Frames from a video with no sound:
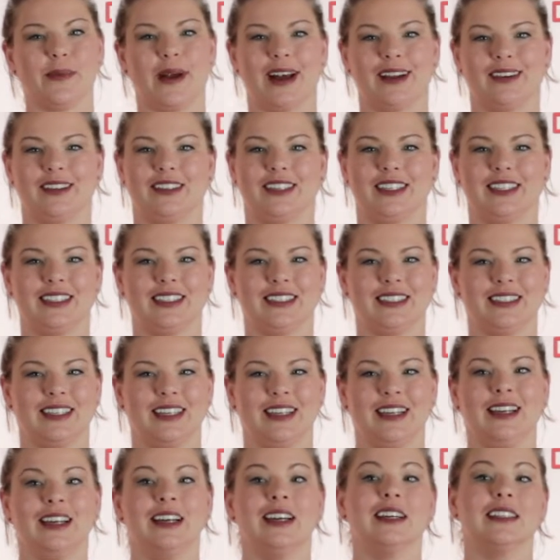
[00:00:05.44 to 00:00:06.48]
batteries.
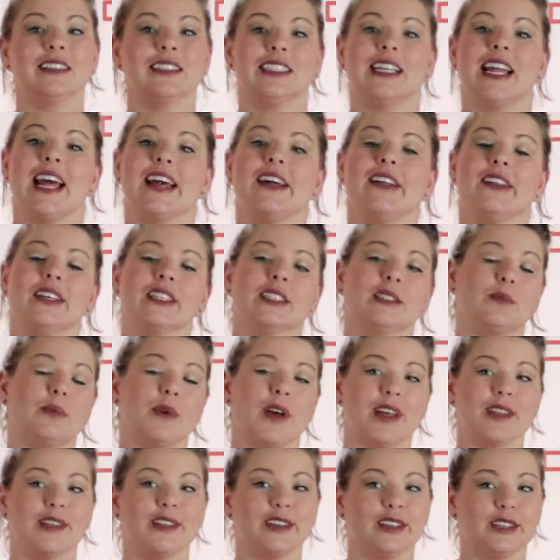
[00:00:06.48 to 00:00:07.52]
Today I'll
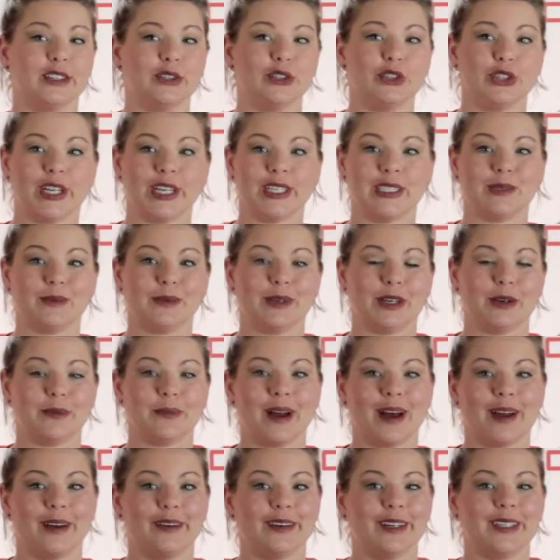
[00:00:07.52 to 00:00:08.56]
explain the new transmitter
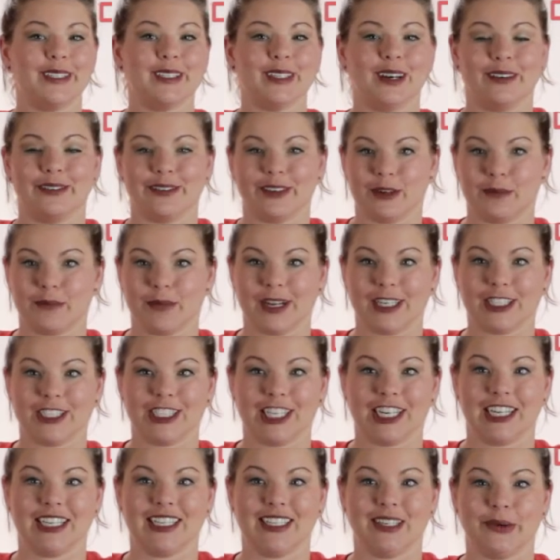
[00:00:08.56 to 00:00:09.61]
batteries offered by
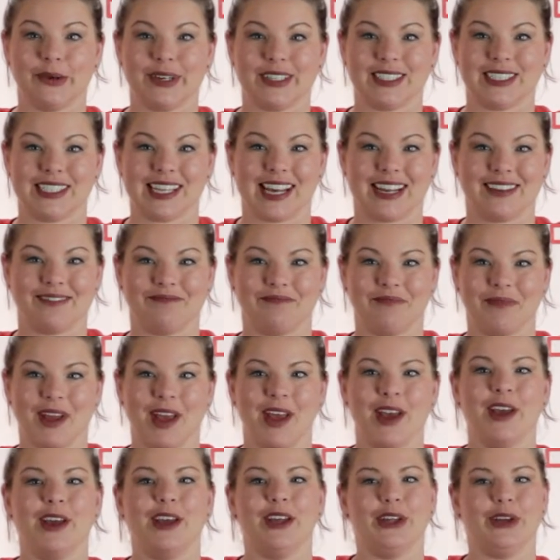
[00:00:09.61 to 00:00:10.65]
Jeti USA.
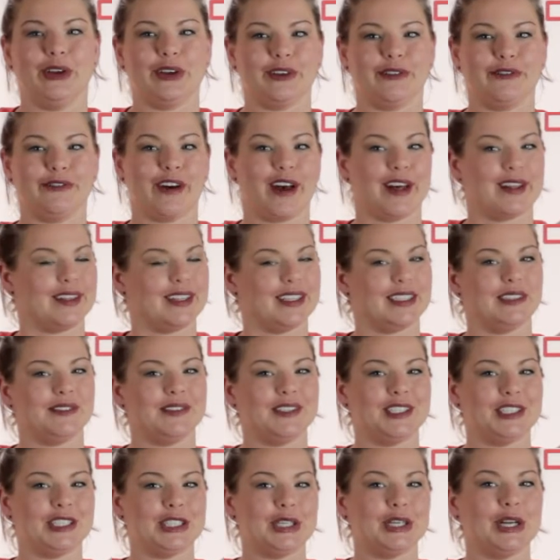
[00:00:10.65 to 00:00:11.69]
You can find these
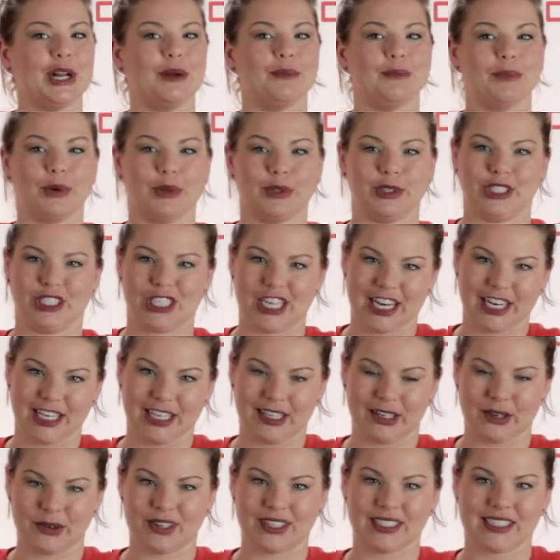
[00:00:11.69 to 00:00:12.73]
featured on both
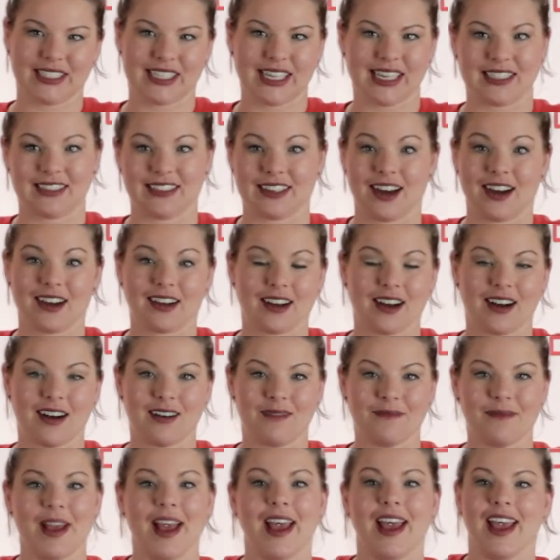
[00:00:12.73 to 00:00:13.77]

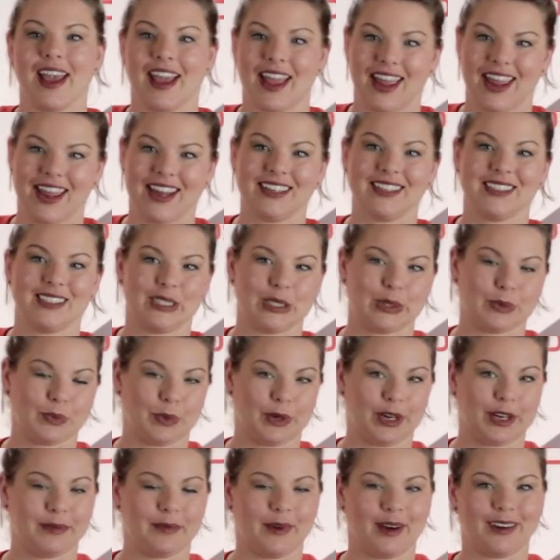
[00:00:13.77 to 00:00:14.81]
jetiusa.com and
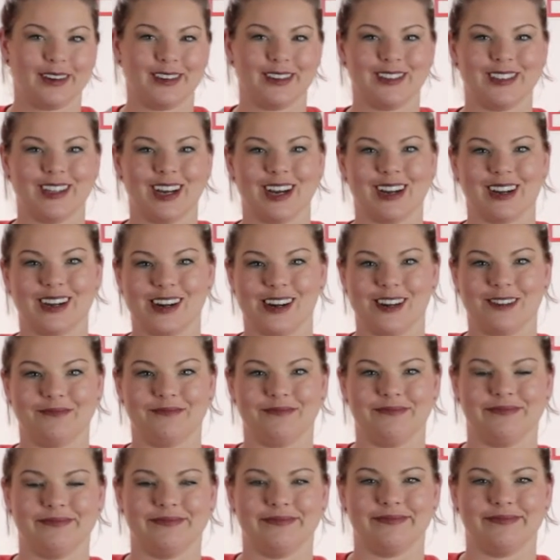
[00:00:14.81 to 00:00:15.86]
espritmodel.com.